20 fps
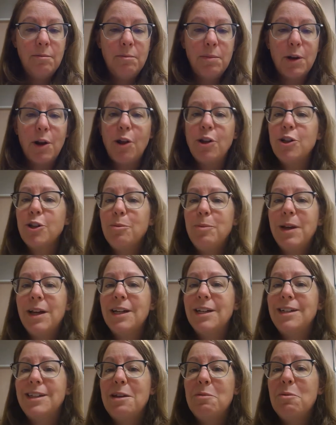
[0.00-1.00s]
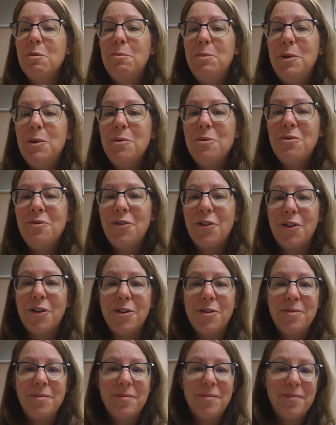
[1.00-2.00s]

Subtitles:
but also because they were beautiful.